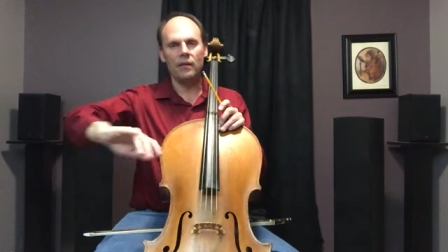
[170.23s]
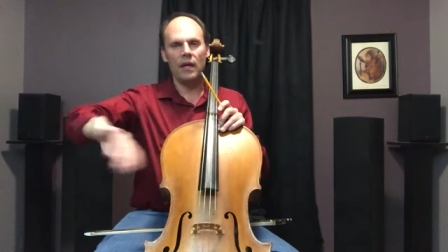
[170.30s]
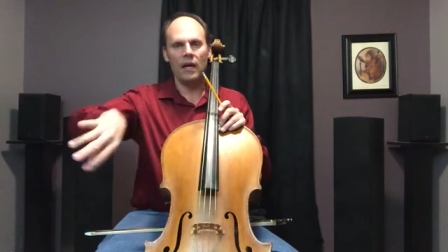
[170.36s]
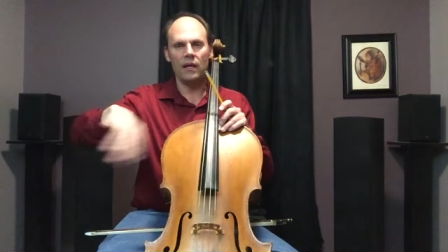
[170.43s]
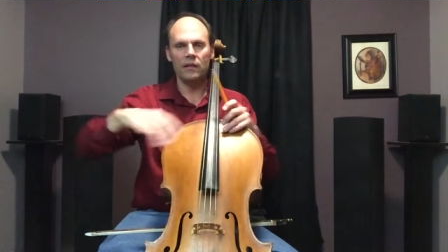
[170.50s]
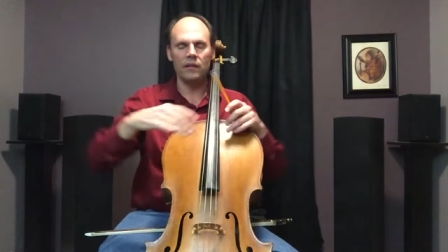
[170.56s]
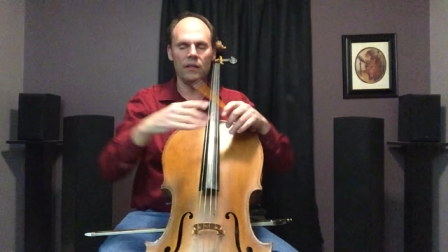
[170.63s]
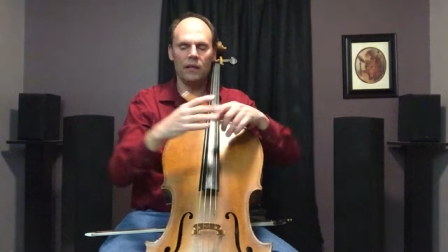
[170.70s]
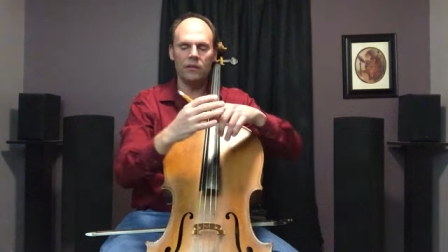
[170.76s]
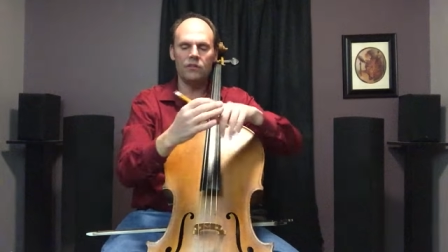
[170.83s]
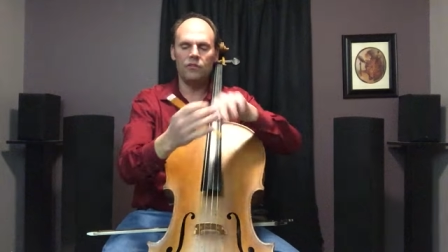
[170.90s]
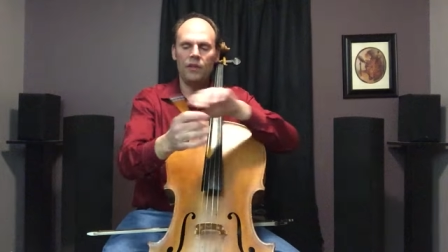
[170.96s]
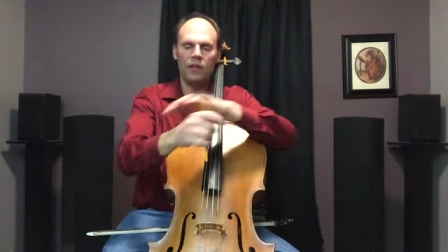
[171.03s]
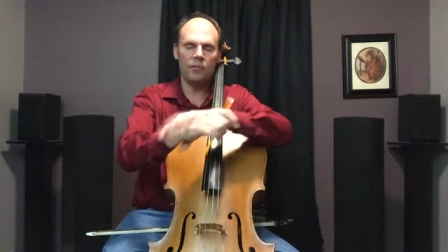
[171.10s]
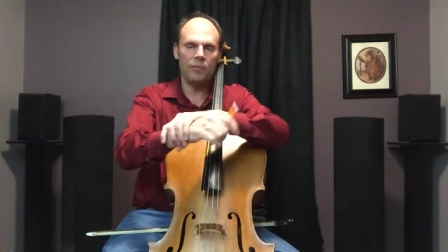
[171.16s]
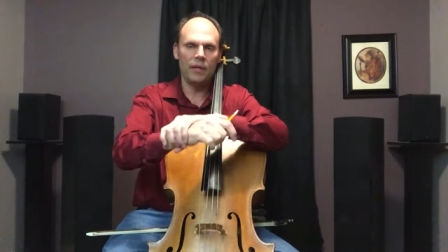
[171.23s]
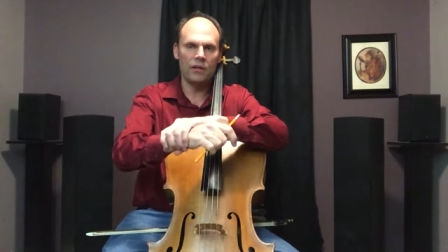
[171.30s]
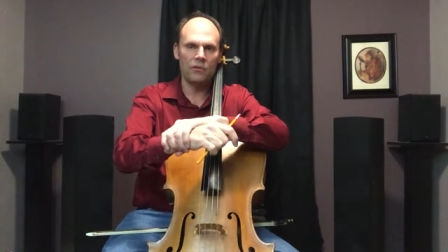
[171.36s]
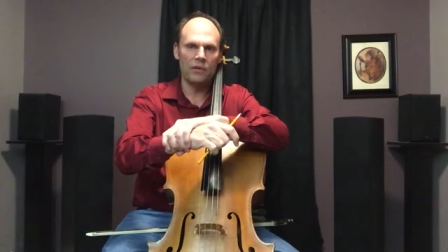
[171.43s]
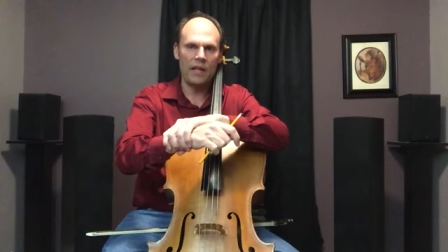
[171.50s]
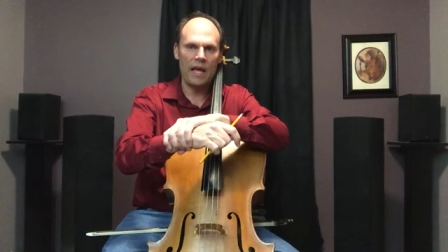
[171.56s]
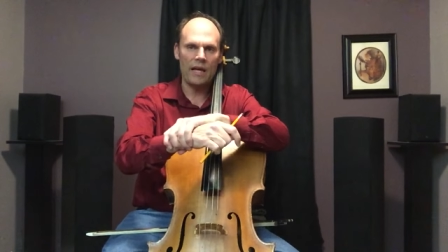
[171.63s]
on uh, developing
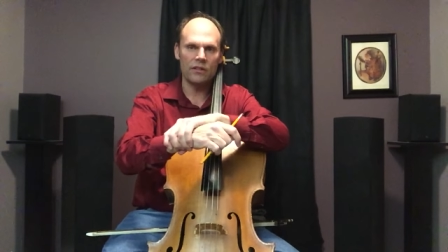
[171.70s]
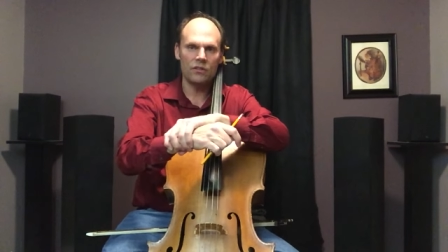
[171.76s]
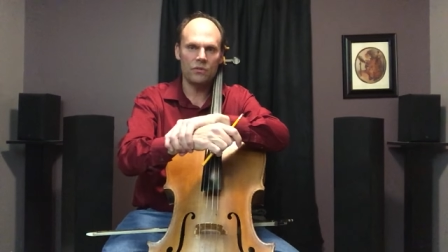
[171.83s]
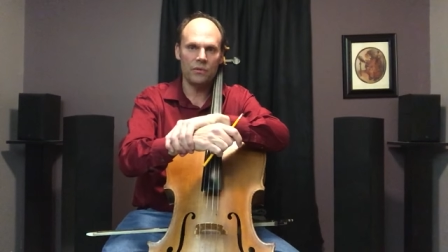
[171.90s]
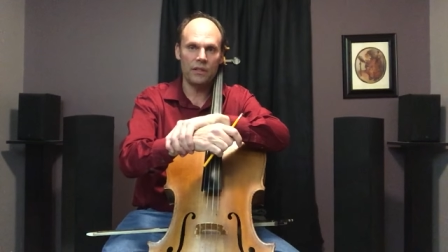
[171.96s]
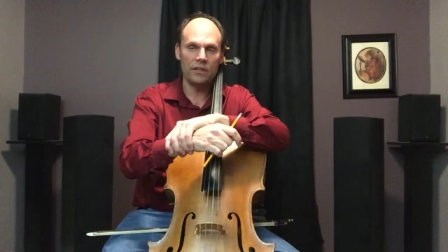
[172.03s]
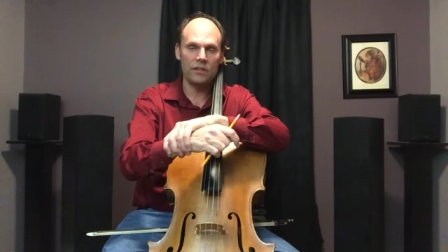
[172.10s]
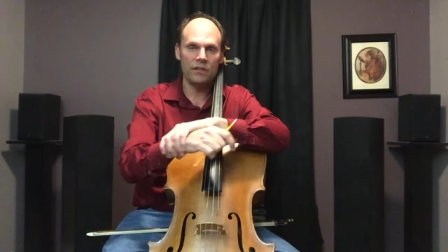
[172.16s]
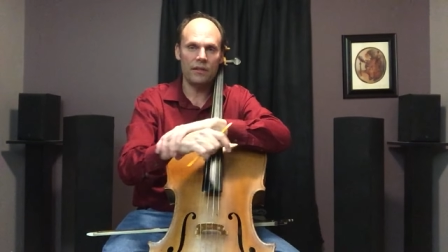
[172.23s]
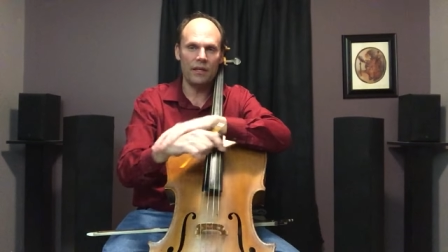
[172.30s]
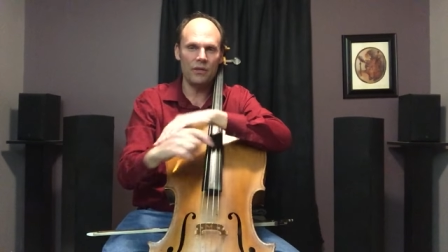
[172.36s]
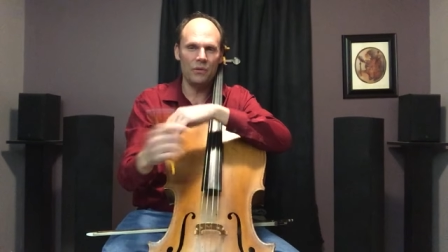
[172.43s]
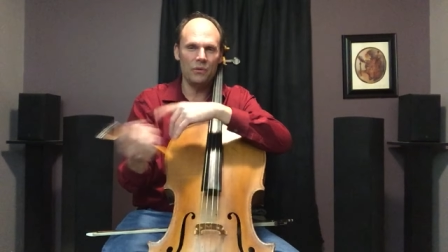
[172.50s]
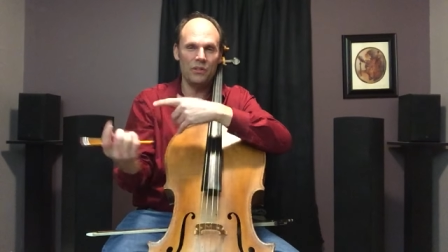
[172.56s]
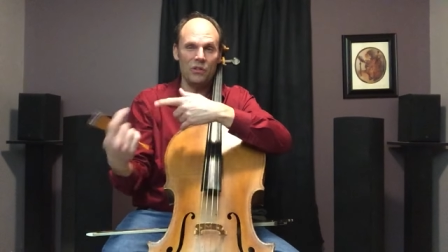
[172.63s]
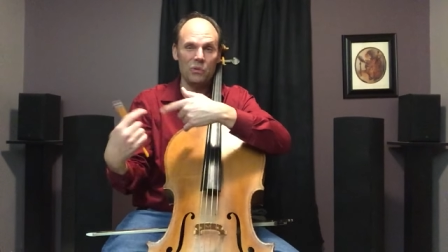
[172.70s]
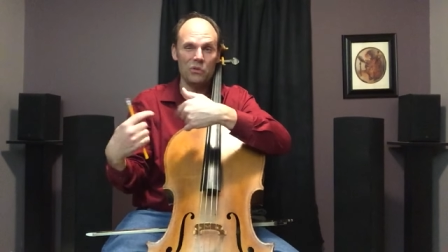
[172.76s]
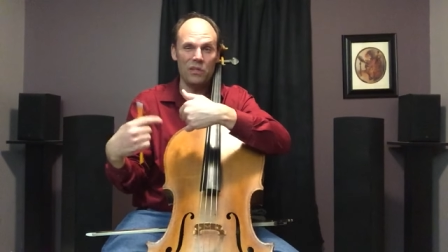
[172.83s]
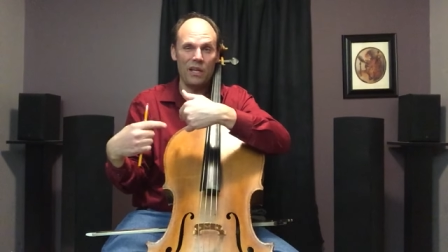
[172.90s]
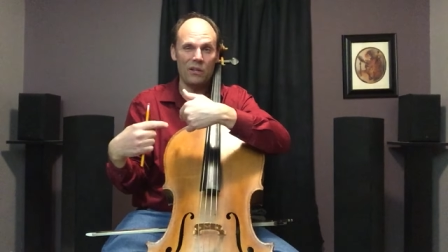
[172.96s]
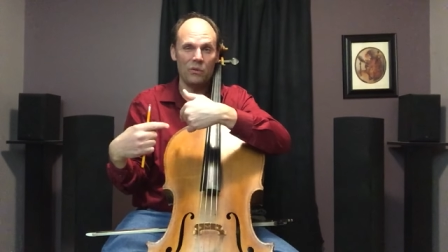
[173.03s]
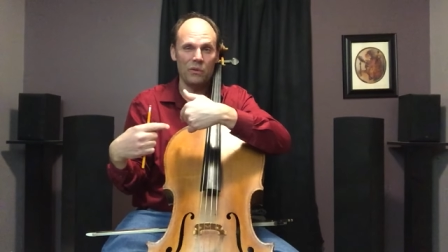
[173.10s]
a relaxed wrist that you would use not